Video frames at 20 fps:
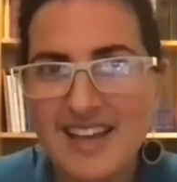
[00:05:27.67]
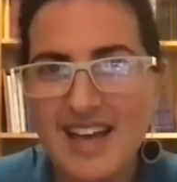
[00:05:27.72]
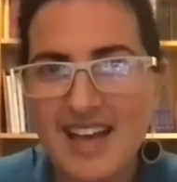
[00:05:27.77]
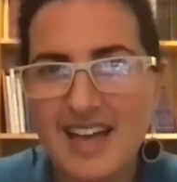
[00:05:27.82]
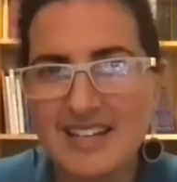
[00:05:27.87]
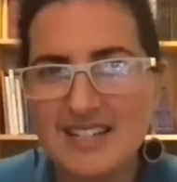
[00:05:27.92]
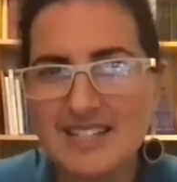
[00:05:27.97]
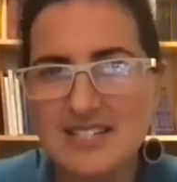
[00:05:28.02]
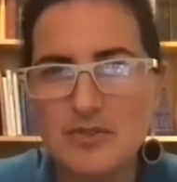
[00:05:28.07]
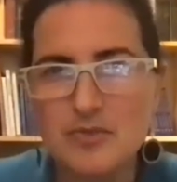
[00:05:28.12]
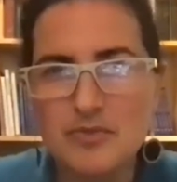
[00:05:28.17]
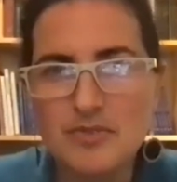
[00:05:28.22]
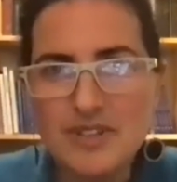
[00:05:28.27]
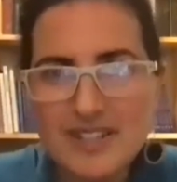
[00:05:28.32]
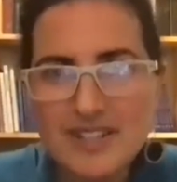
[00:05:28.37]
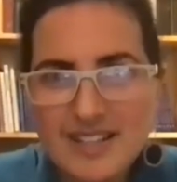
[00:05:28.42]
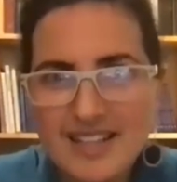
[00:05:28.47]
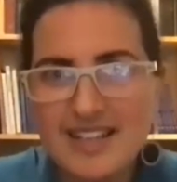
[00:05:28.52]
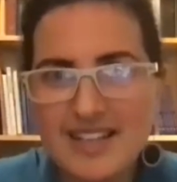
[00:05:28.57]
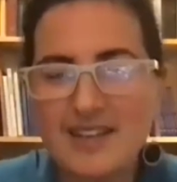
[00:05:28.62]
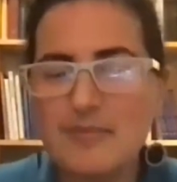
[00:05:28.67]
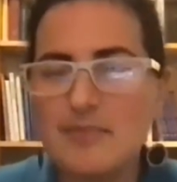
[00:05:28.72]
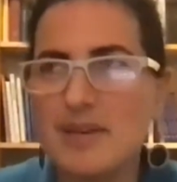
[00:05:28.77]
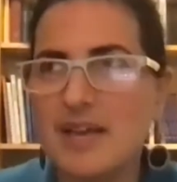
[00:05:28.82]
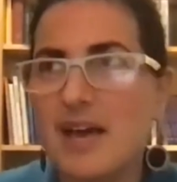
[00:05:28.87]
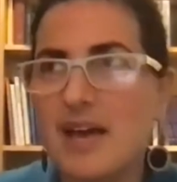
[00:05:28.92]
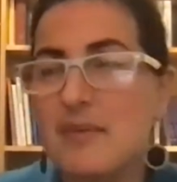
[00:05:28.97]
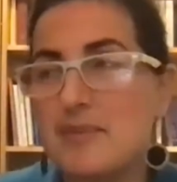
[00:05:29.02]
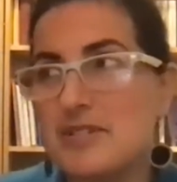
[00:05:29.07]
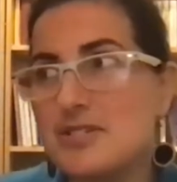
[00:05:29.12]
and to really
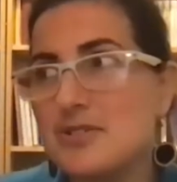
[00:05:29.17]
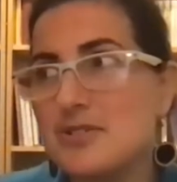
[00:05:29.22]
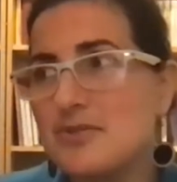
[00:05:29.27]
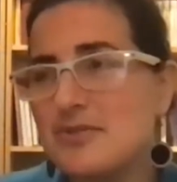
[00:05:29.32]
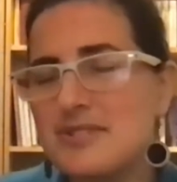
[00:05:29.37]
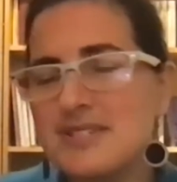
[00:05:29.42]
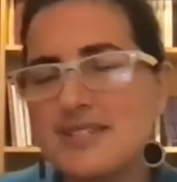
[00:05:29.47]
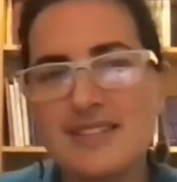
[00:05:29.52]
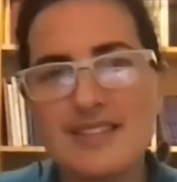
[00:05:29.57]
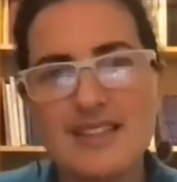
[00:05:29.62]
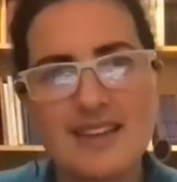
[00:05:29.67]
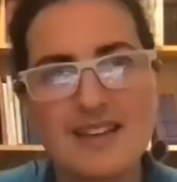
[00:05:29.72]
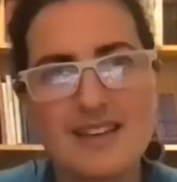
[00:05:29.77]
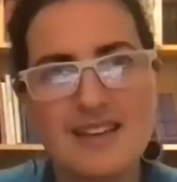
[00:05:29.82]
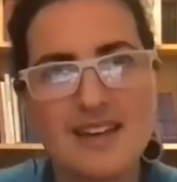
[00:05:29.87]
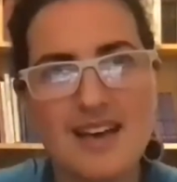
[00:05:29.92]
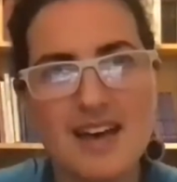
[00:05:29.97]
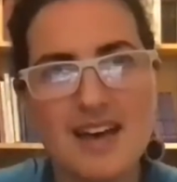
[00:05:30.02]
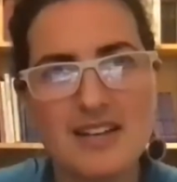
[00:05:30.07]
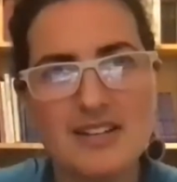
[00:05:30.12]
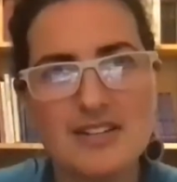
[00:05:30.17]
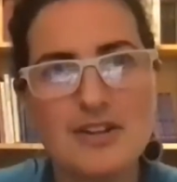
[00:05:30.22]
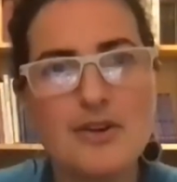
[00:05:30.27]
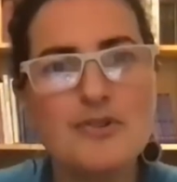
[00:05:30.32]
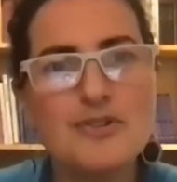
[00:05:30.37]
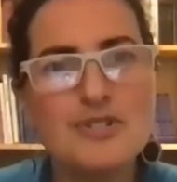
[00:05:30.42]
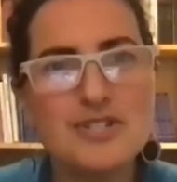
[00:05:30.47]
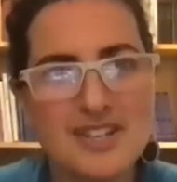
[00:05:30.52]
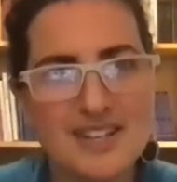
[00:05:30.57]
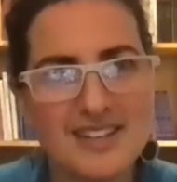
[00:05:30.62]
become attuned to a
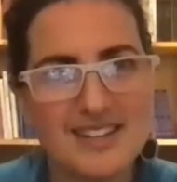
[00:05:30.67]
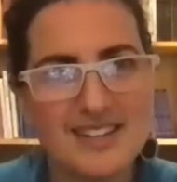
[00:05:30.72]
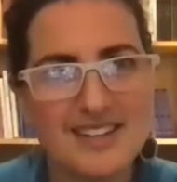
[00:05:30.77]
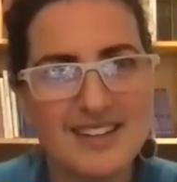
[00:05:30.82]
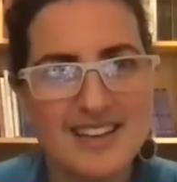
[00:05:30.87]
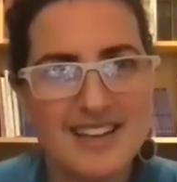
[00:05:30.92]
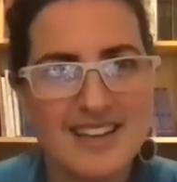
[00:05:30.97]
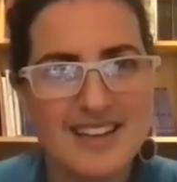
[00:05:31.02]
notion